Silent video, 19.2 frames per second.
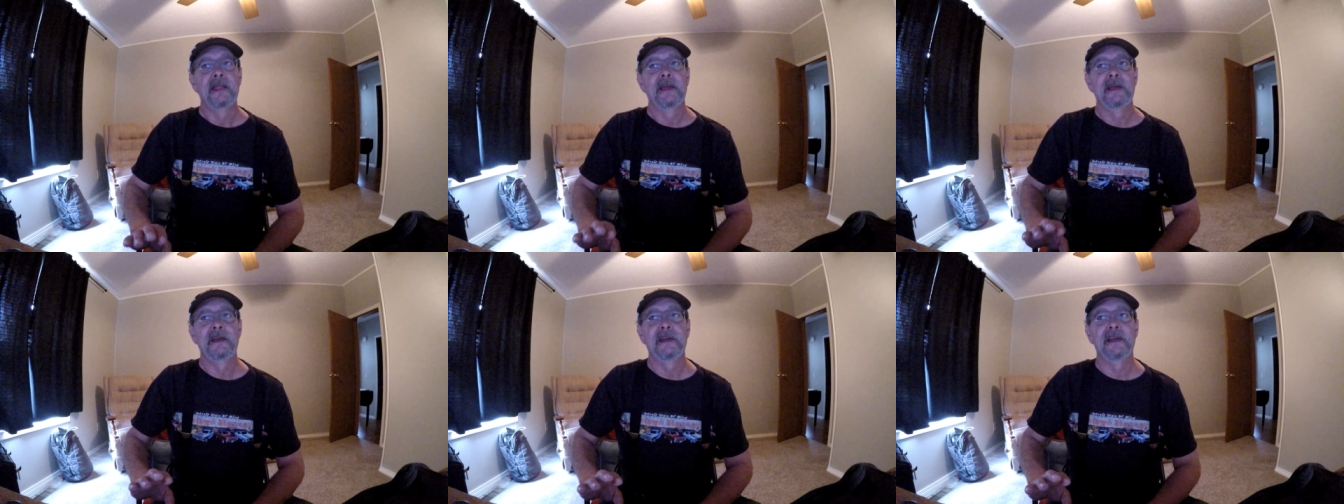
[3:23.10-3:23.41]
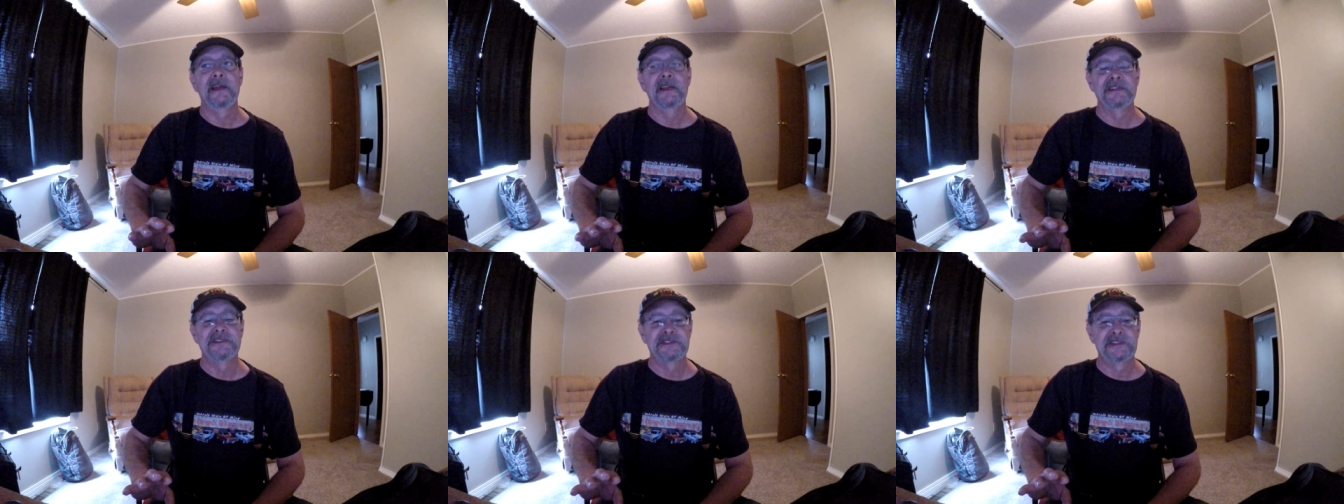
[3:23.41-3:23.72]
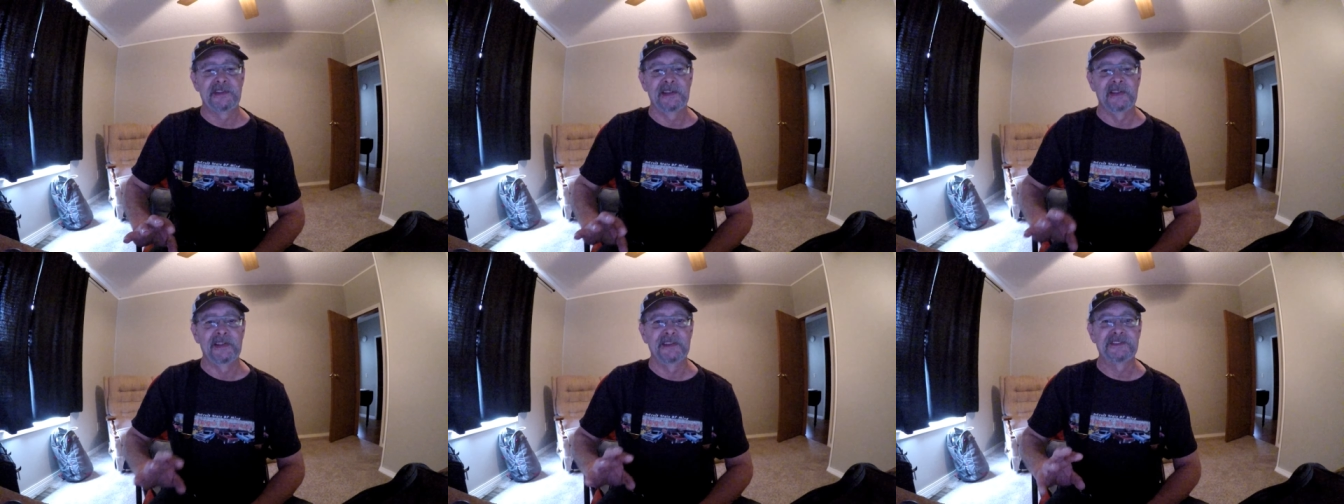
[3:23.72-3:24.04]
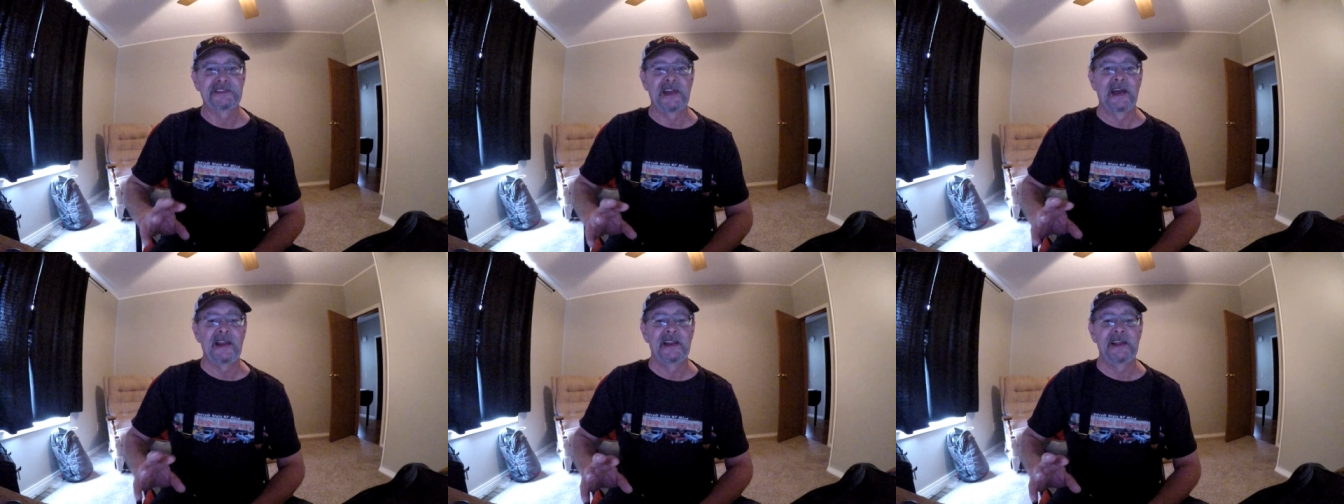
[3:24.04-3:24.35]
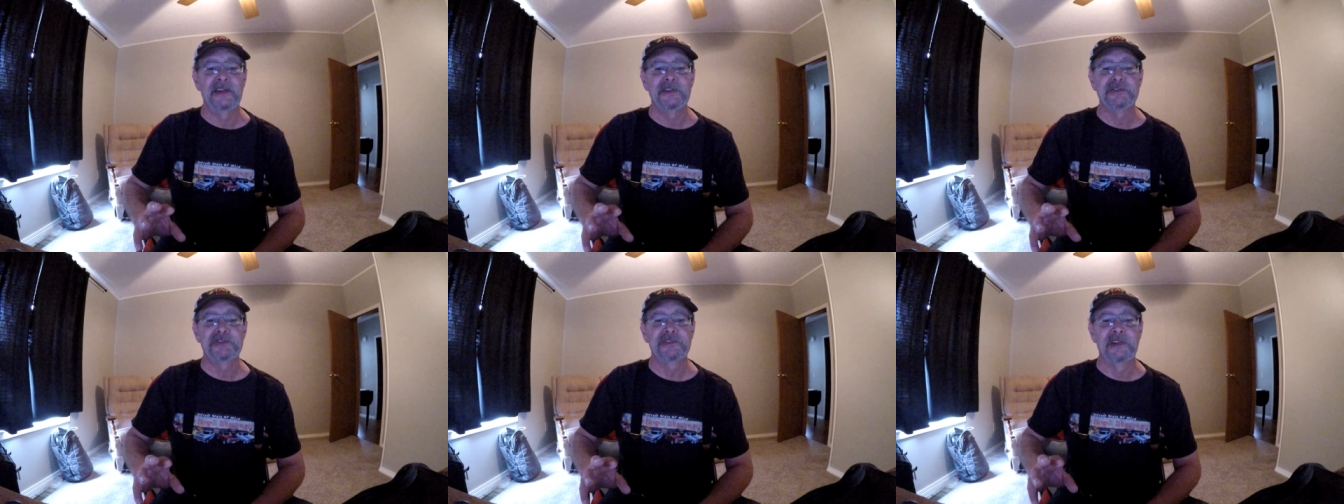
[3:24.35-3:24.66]
it's it's kind of
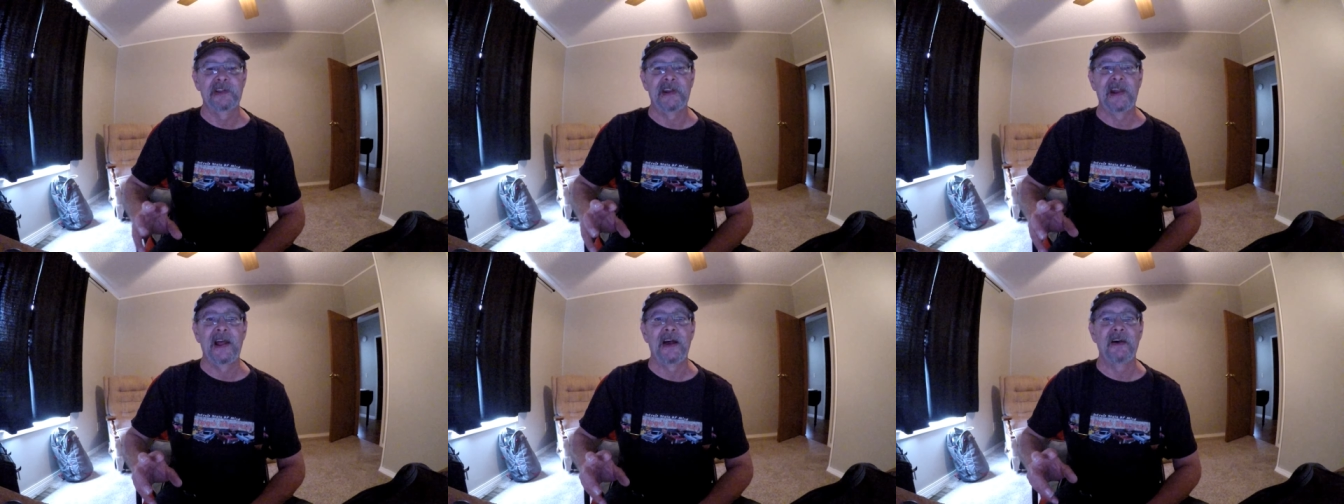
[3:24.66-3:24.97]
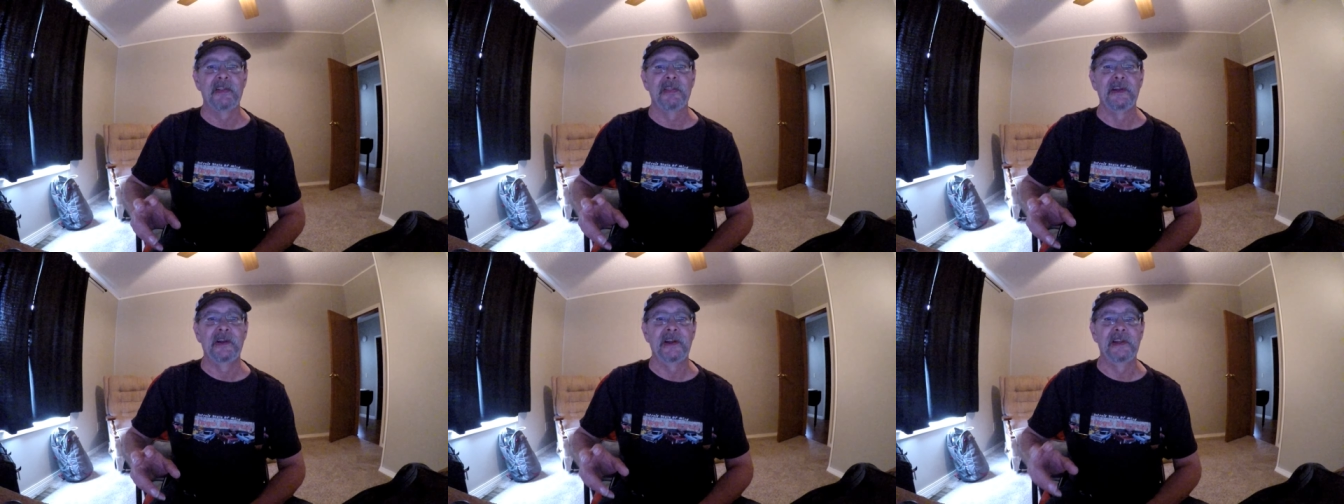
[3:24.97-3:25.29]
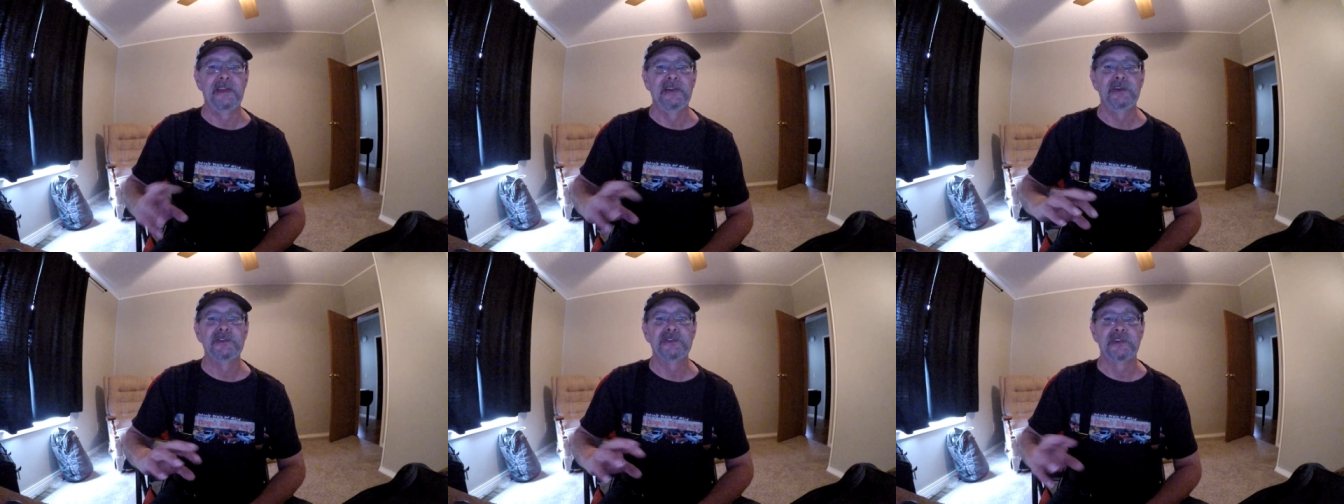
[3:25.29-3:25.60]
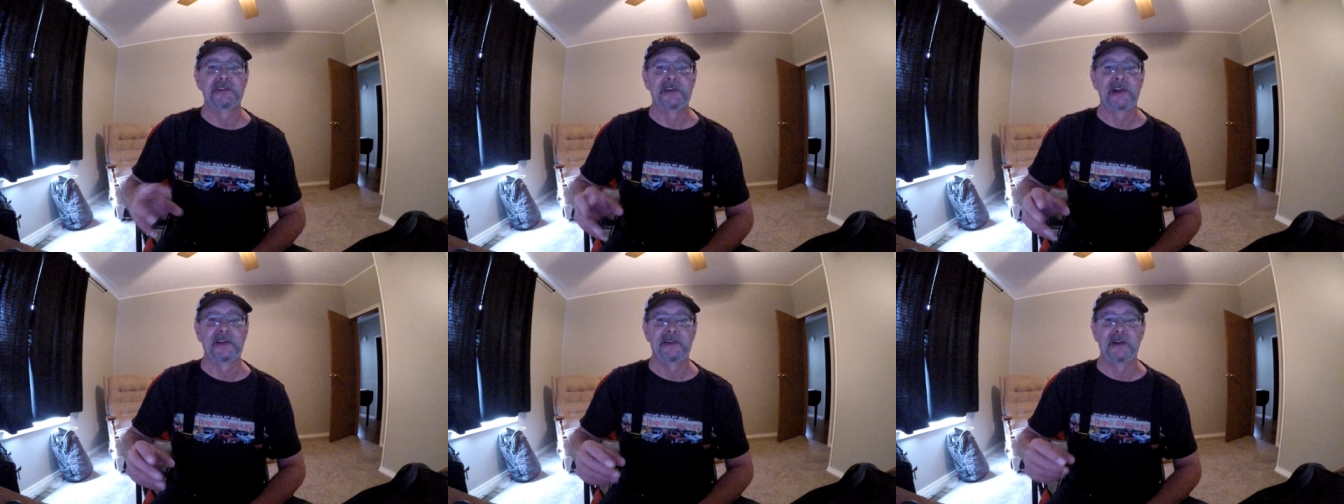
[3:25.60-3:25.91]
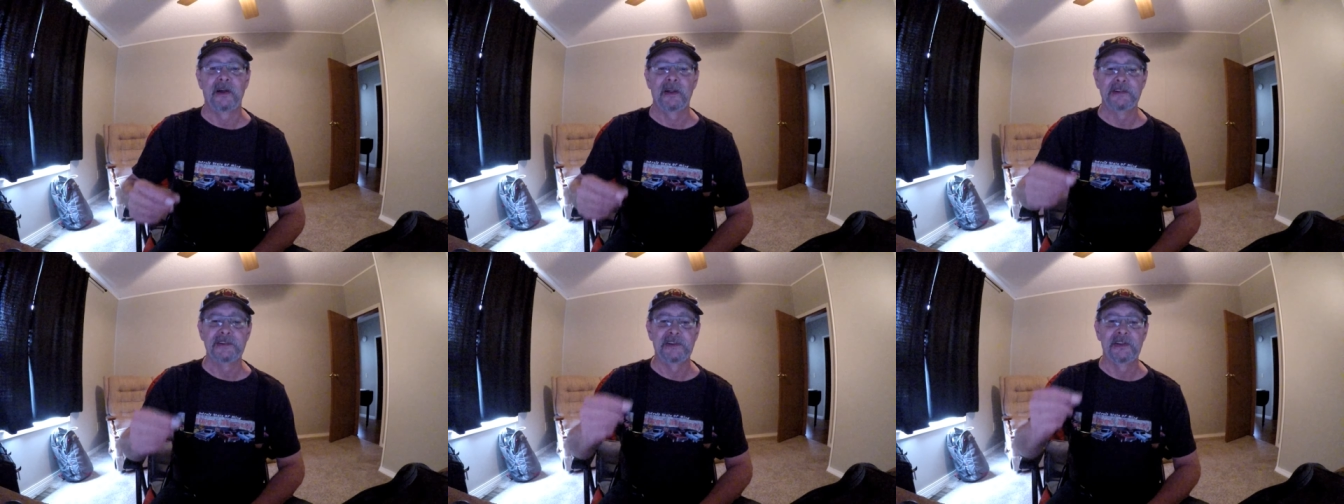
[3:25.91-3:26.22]
interesting how they use their
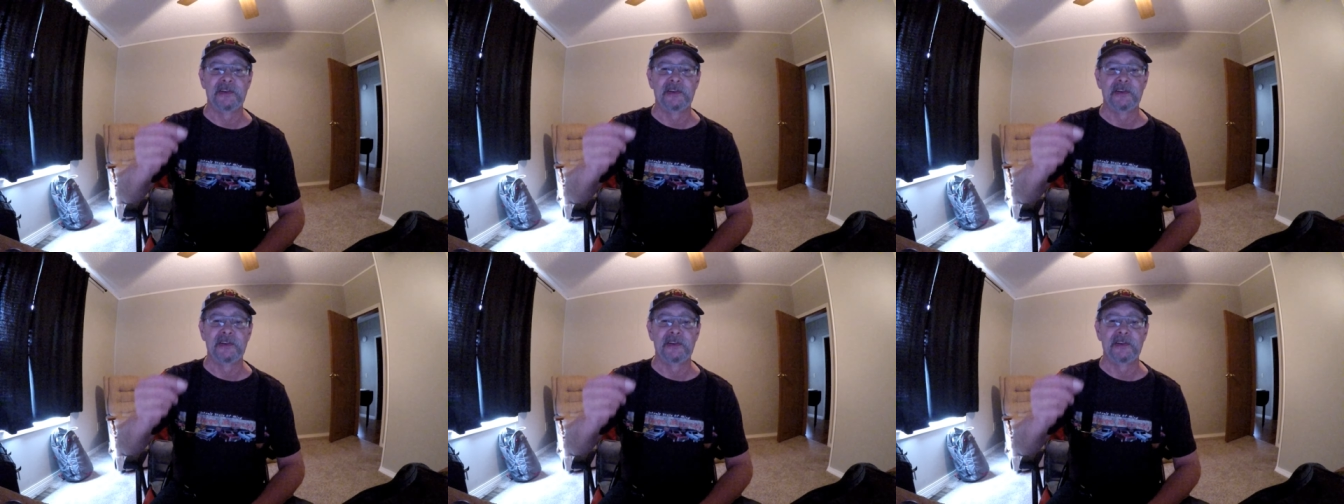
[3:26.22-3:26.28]
technology.